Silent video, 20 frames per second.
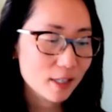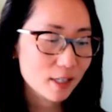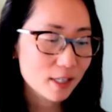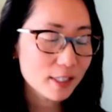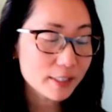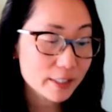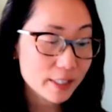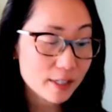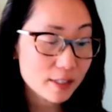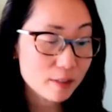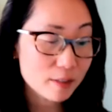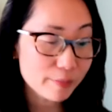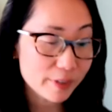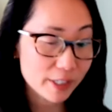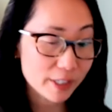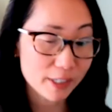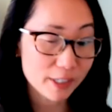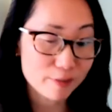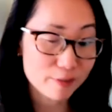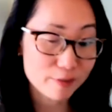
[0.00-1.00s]
He said to
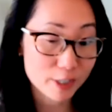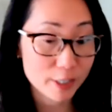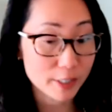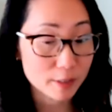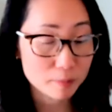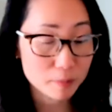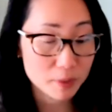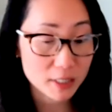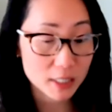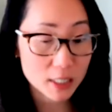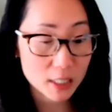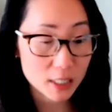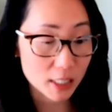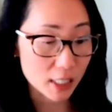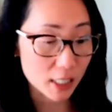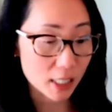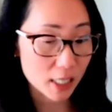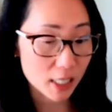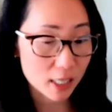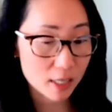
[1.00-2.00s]
me very
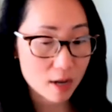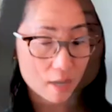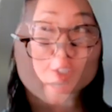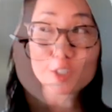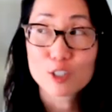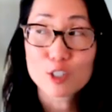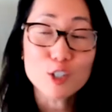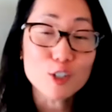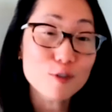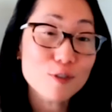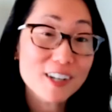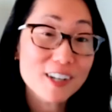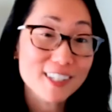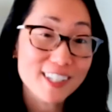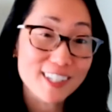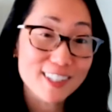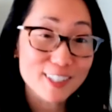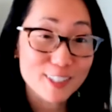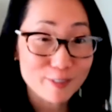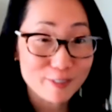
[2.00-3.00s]
explicitly, do you want to
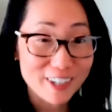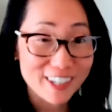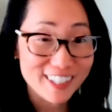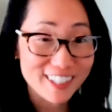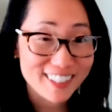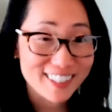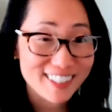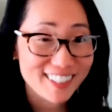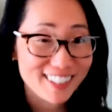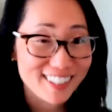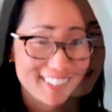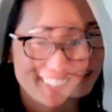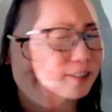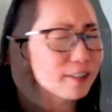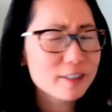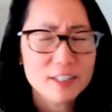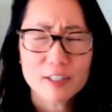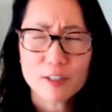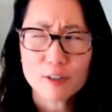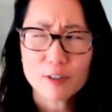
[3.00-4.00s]
take this risk? I
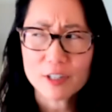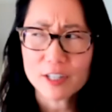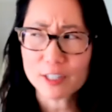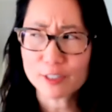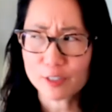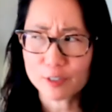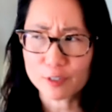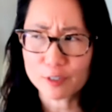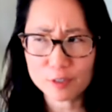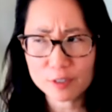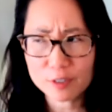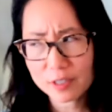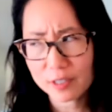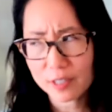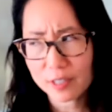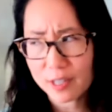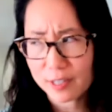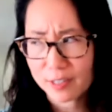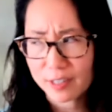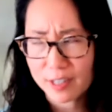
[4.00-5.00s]
was like, okay, so you just
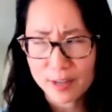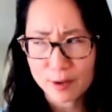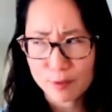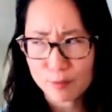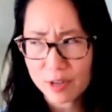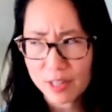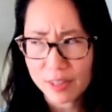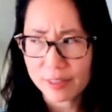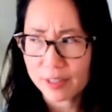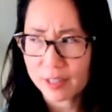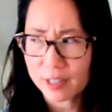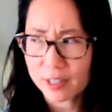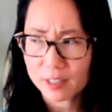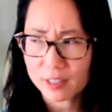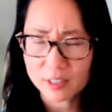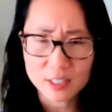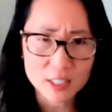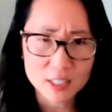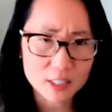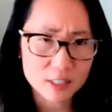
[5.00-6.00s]
said that one thing
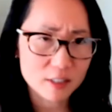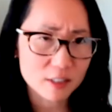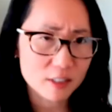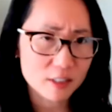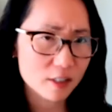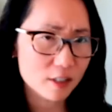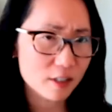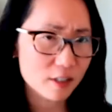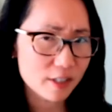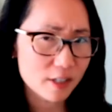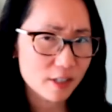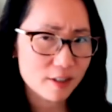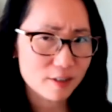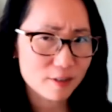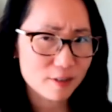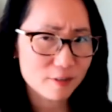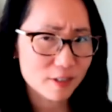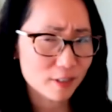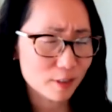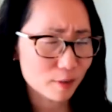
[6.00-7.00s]
is easier and the other
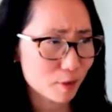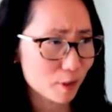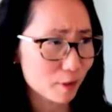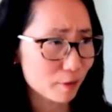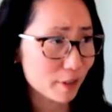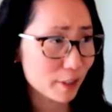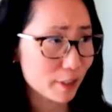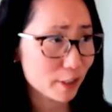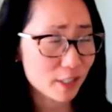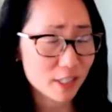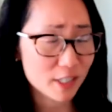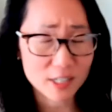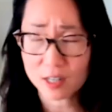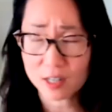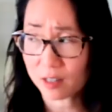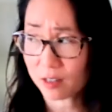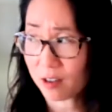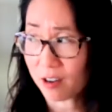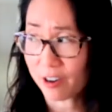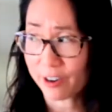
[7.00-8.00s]
one is more risky
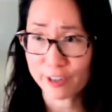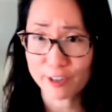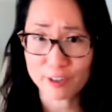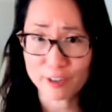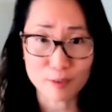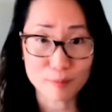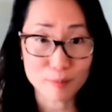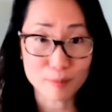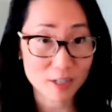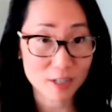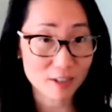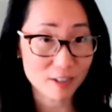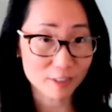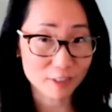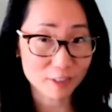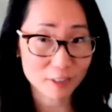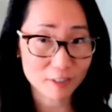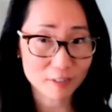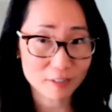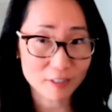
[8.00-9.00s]
and harder, but
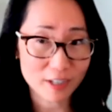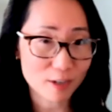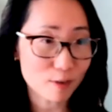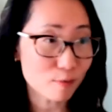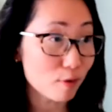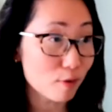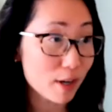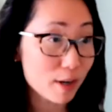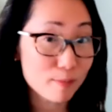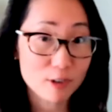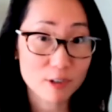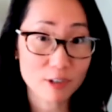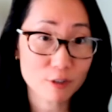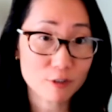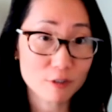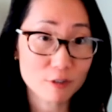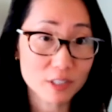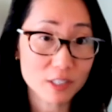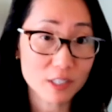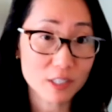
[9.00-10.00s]
also like way more
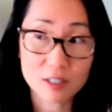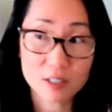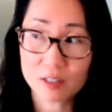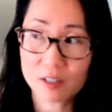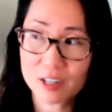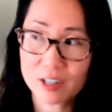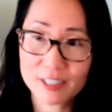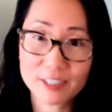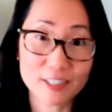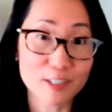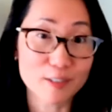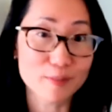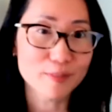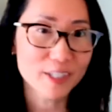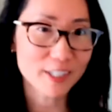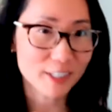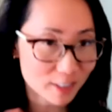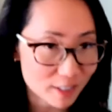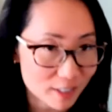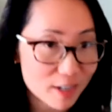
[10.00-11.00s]
interesting and awesome.
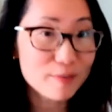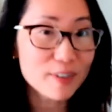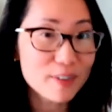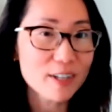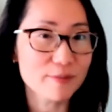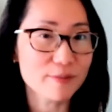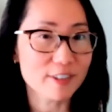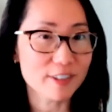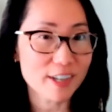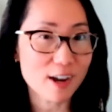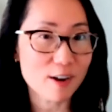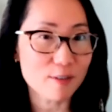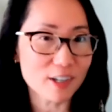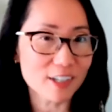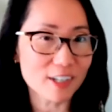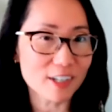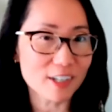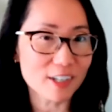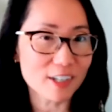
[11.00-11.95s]
Like, sign me up for that one.